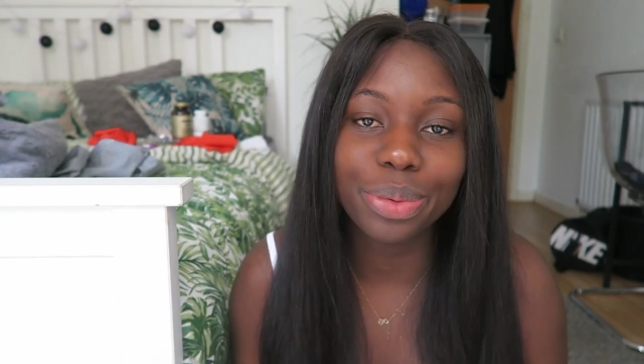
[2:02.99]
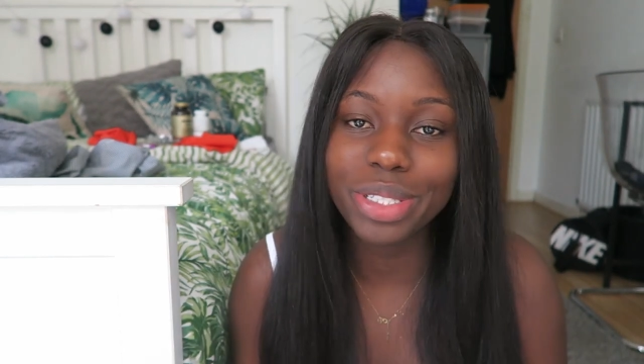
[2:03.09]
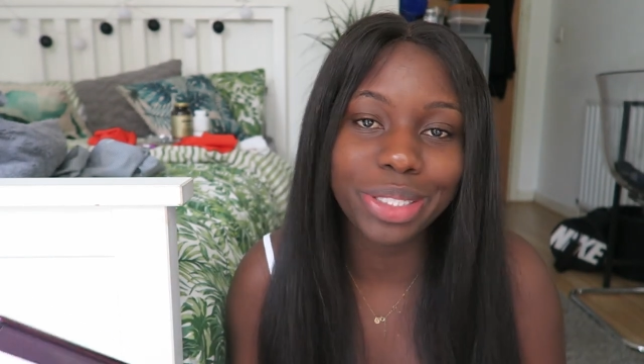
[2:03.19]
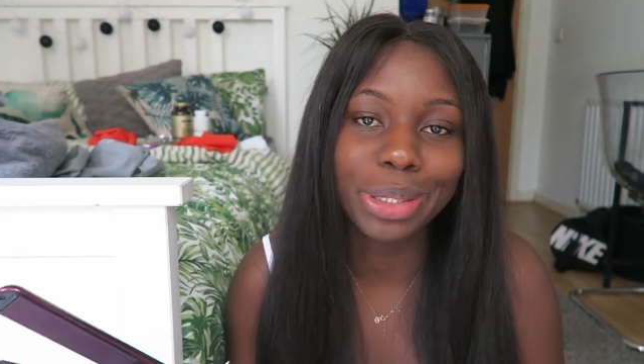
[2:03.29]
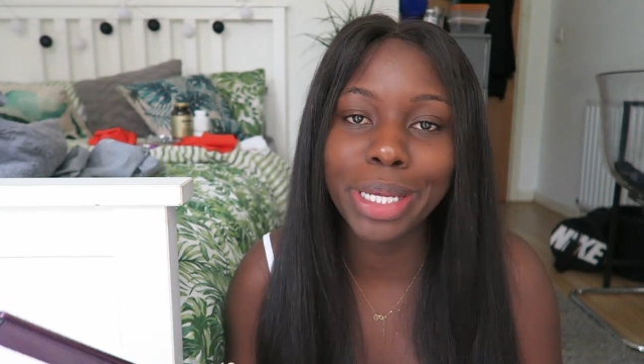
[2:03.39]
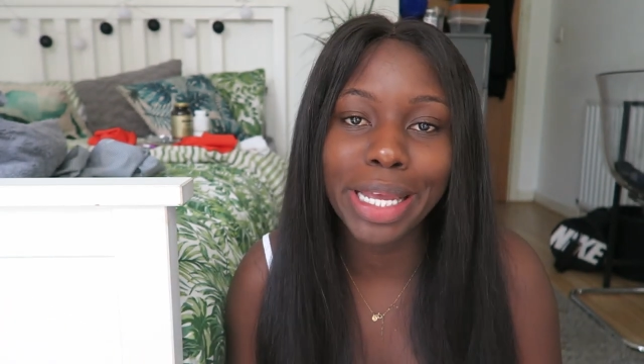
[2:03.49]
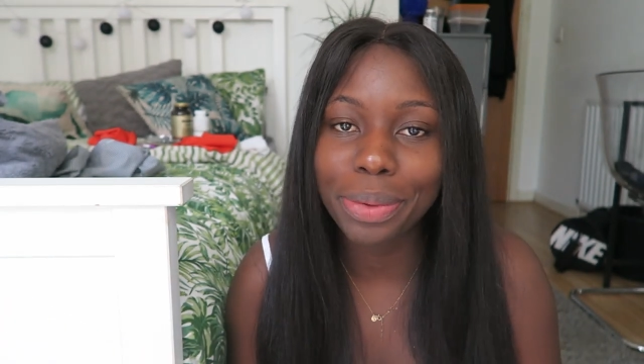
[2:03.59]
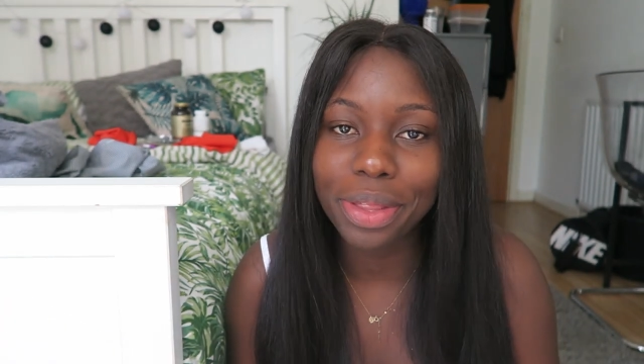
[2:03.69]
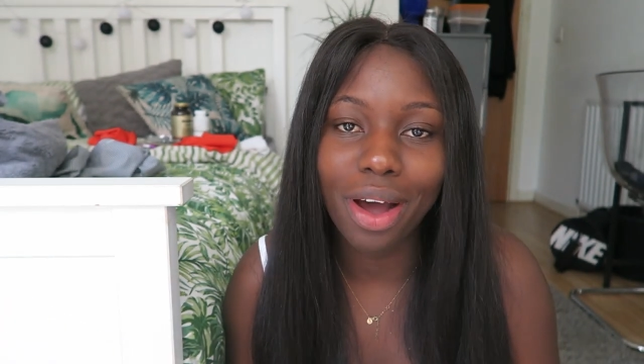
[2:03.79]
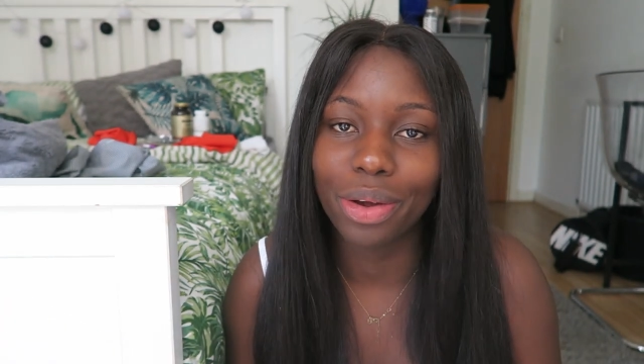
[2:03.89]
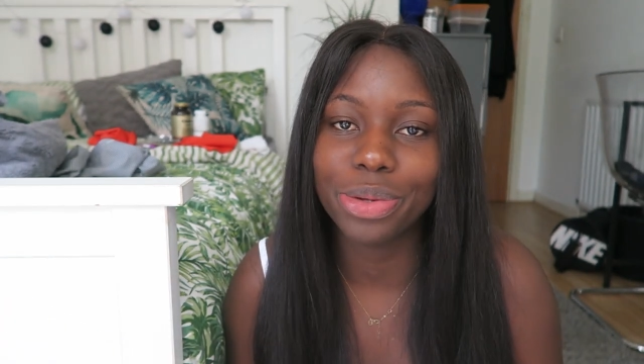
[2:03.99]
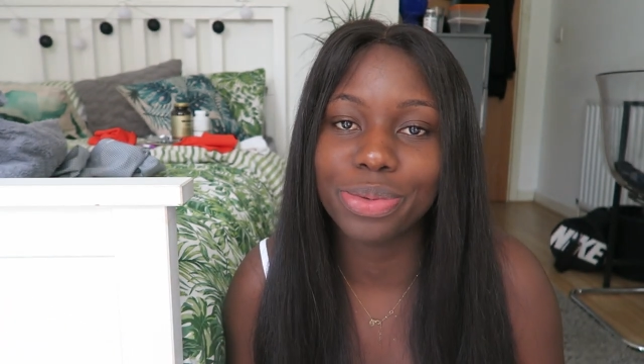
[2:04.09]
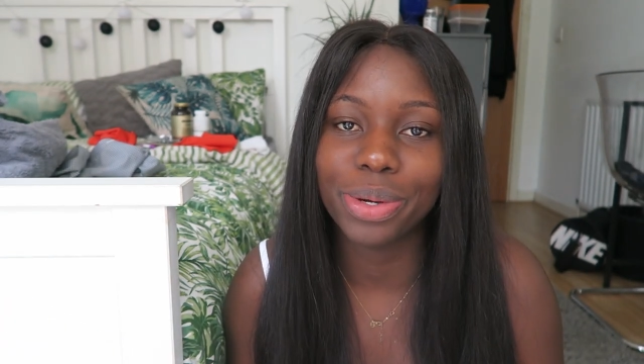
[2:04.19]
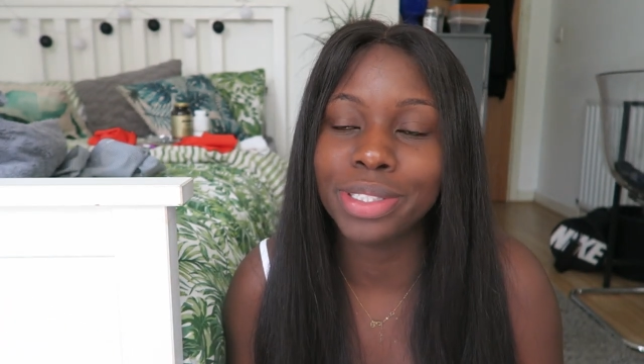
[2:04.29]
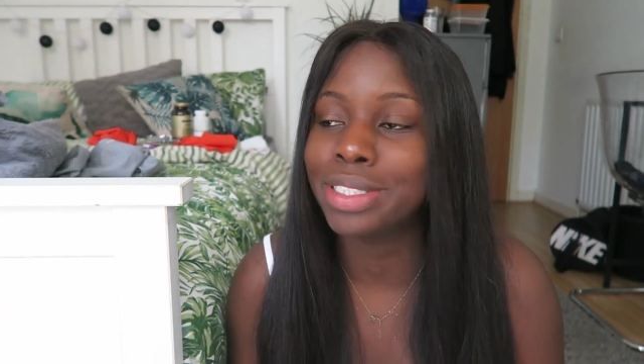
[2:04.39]
So we just used to kick it with the
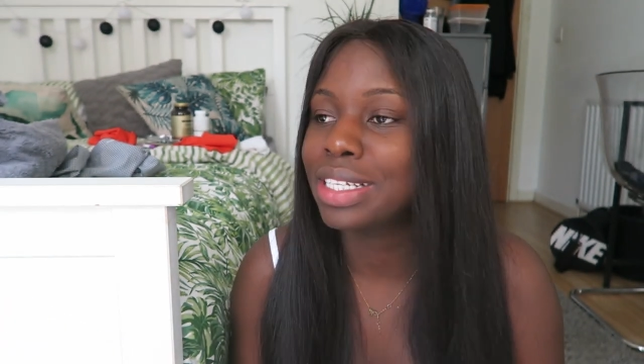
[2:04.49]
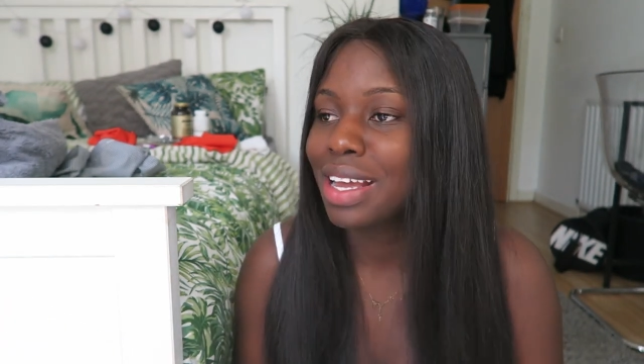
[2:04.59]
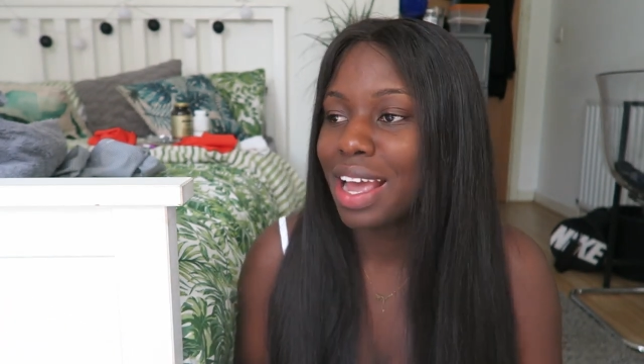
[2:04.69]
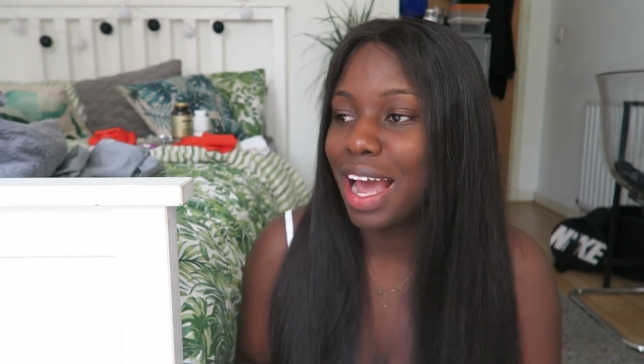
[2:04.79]
Argos ones.